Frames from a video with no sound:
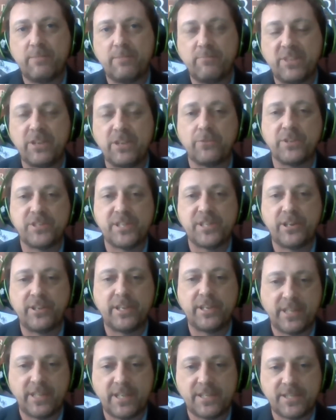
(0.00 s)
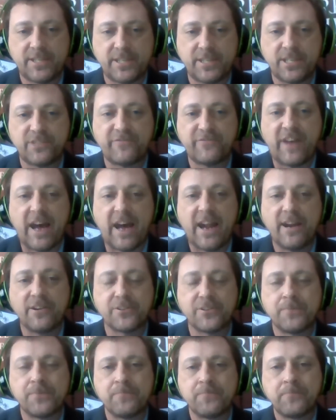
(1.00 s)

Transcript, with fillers: being resilient against these fires